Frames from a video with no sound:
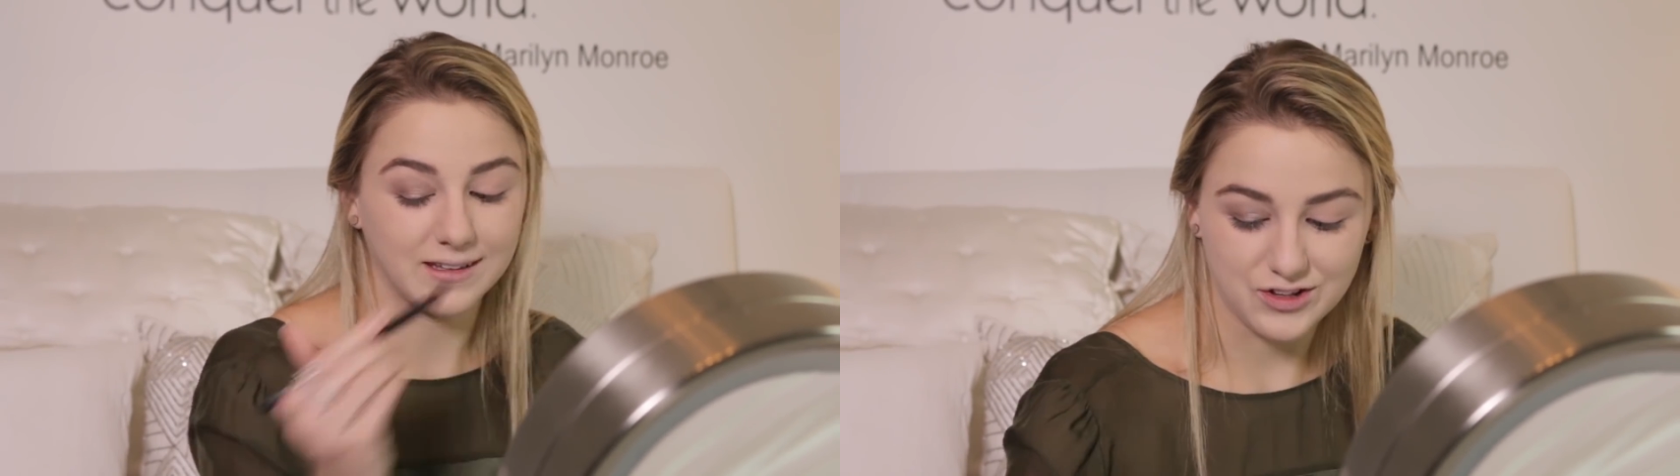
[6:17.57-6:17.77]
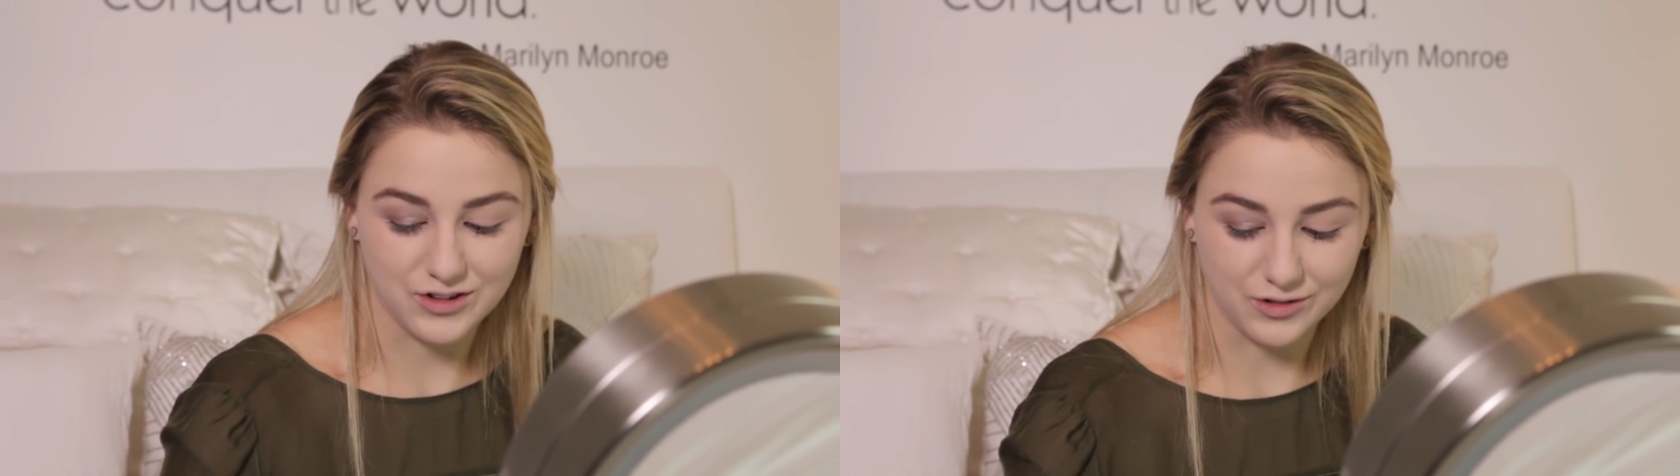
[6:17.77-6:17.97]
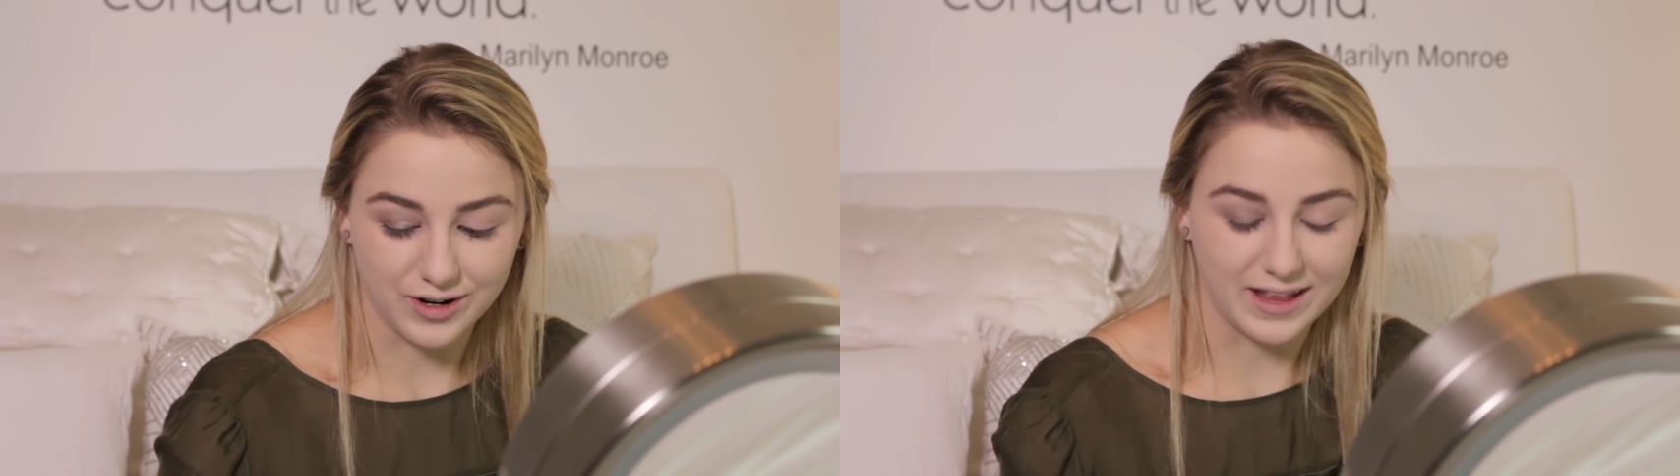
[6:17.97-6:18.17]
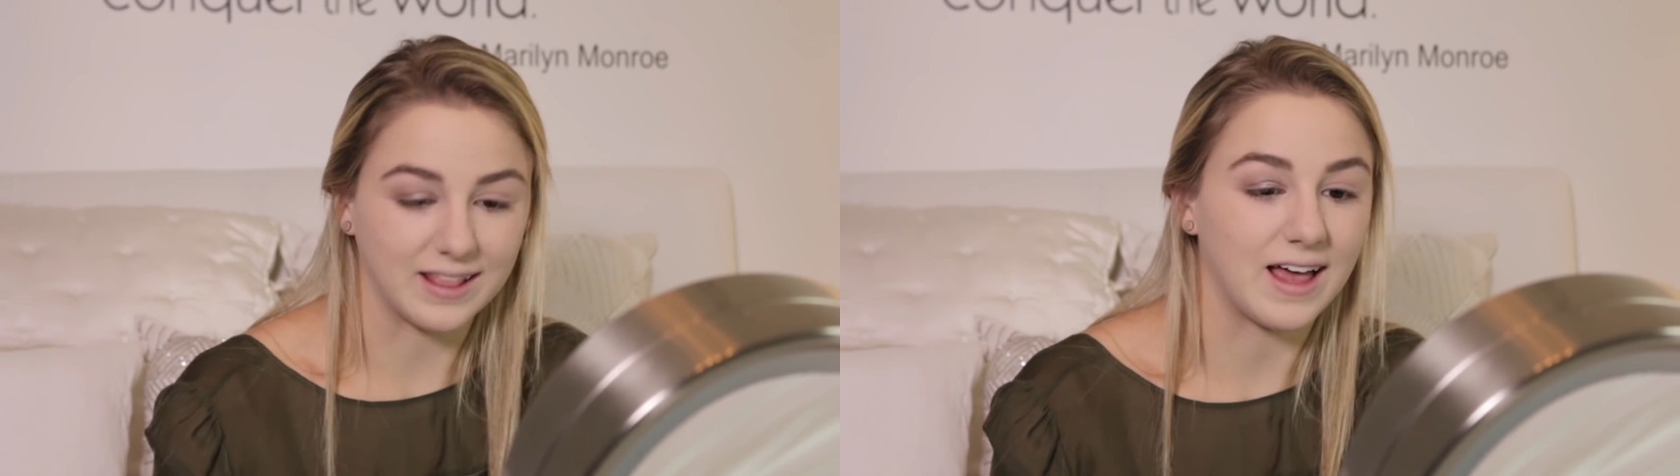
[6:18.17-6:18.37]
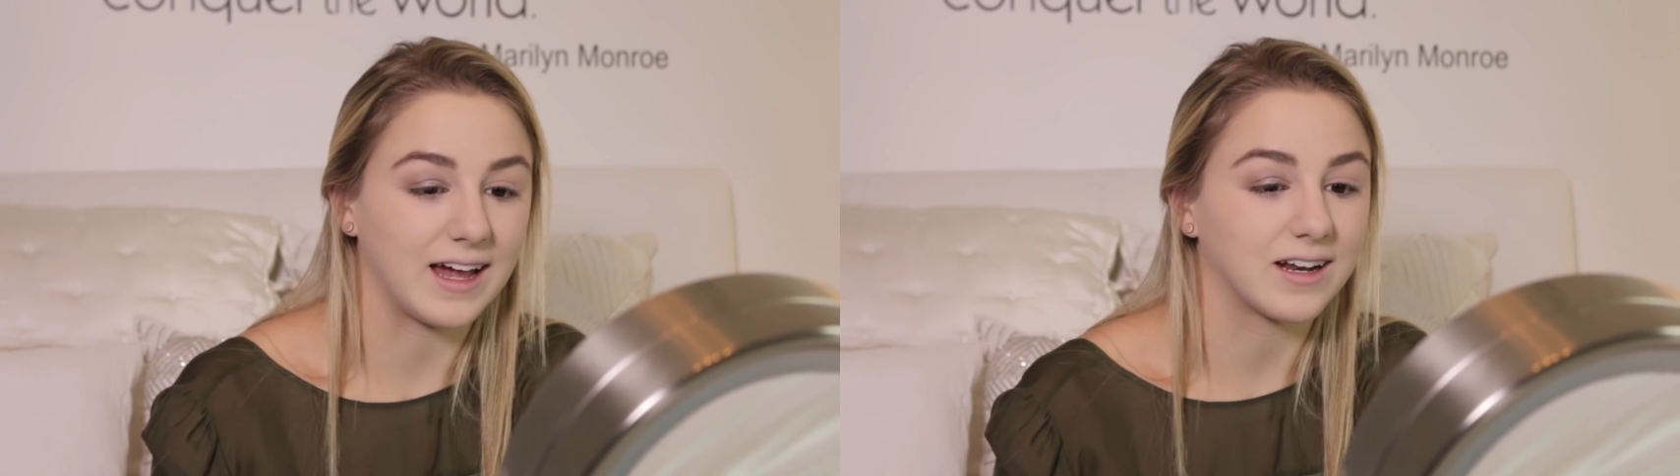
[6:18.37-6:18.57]
straight
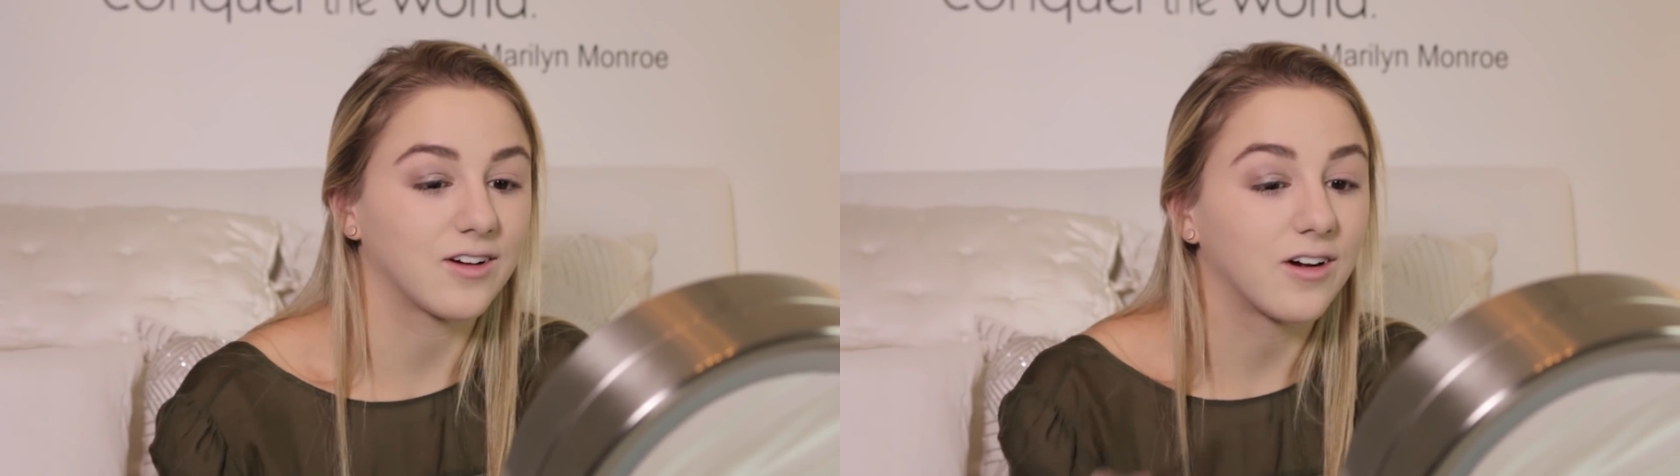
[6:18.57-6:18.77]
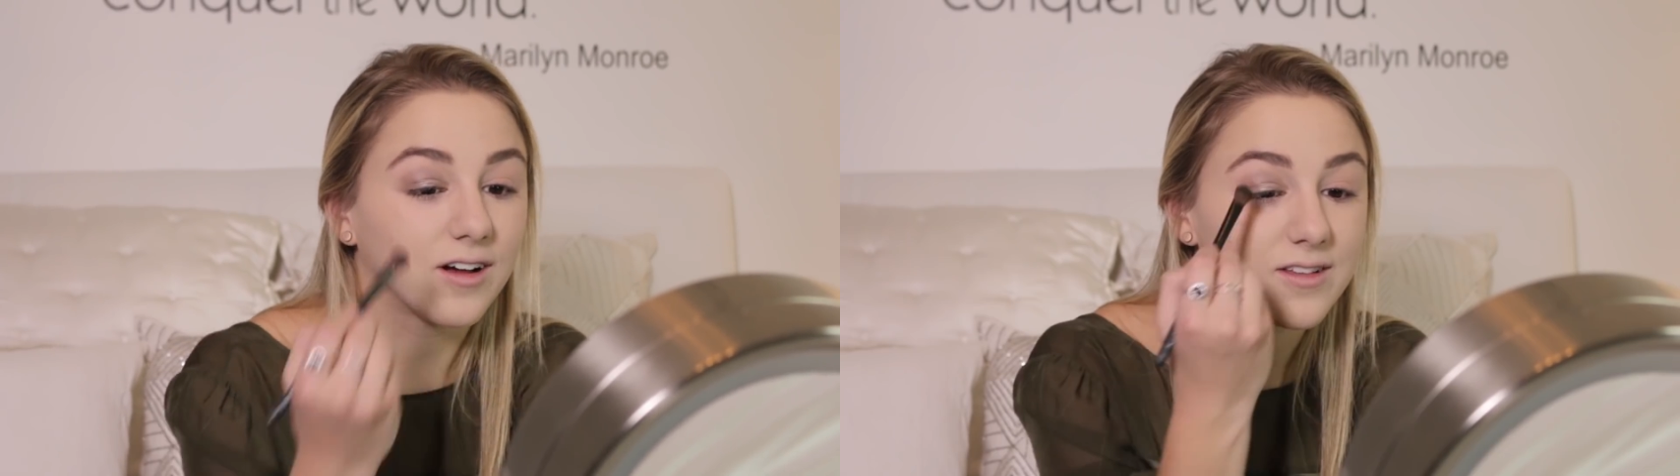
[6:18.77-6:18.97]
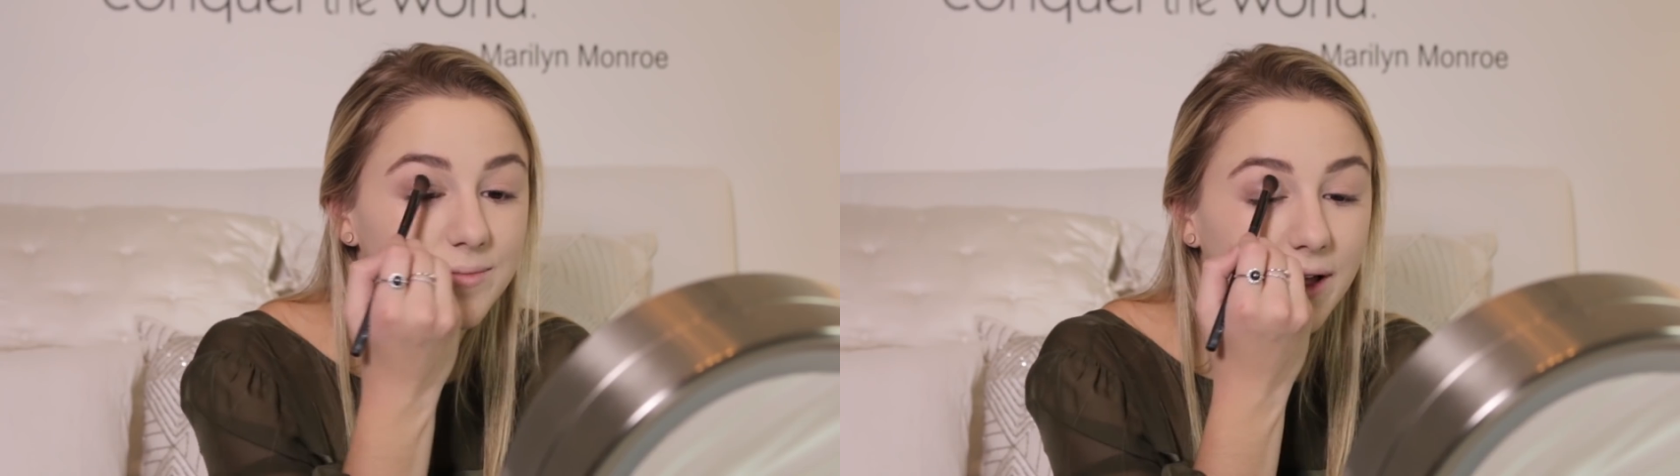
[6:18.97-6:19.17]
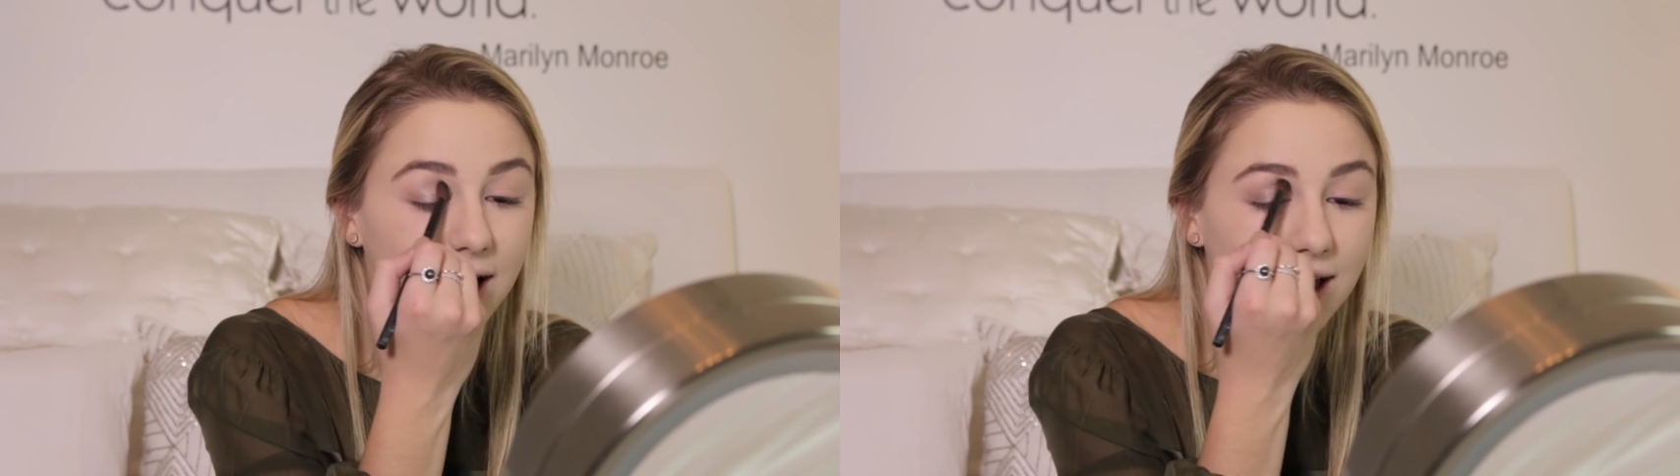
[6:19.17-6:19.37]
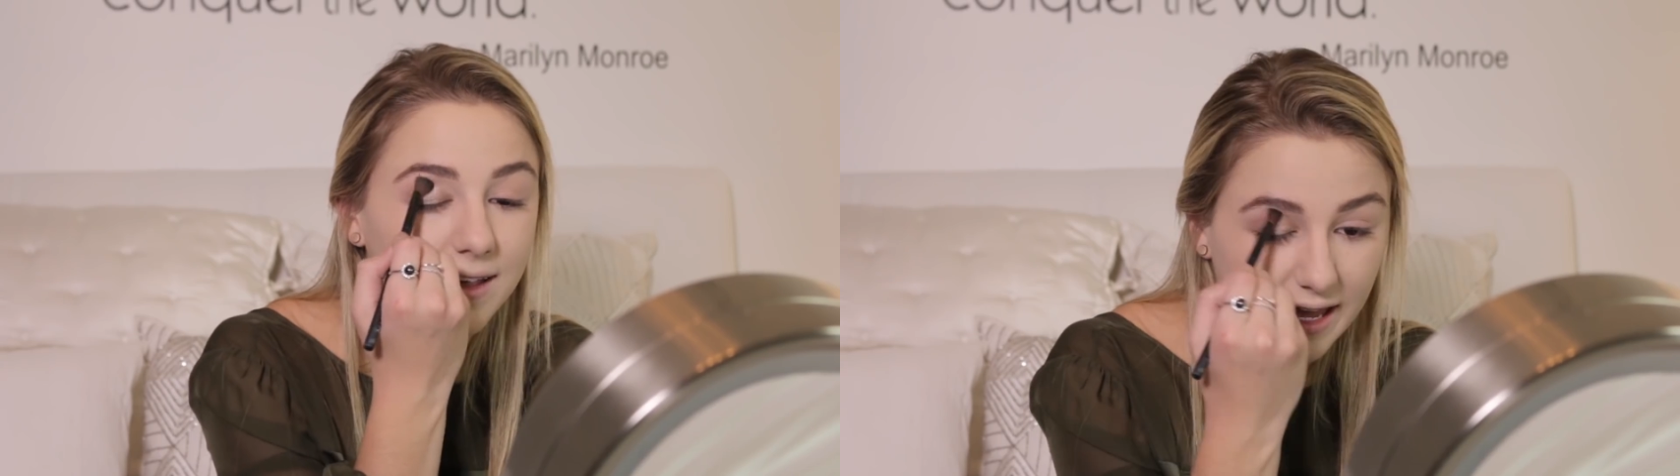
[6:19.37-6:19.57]
line across my
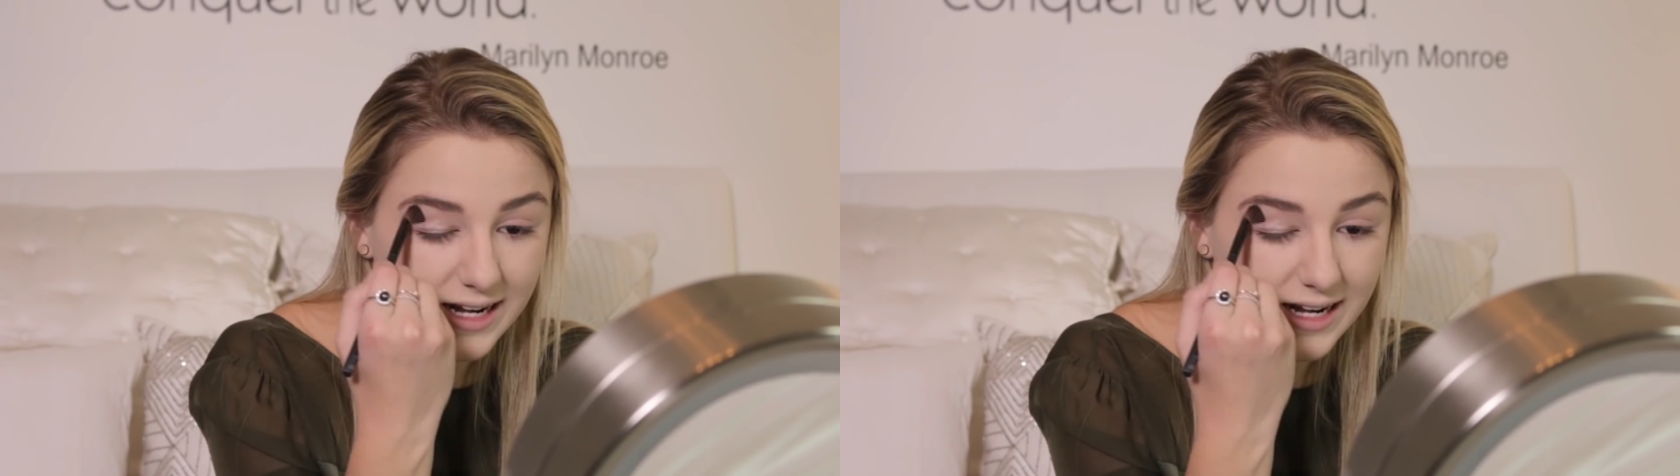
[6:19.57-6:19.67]
eye.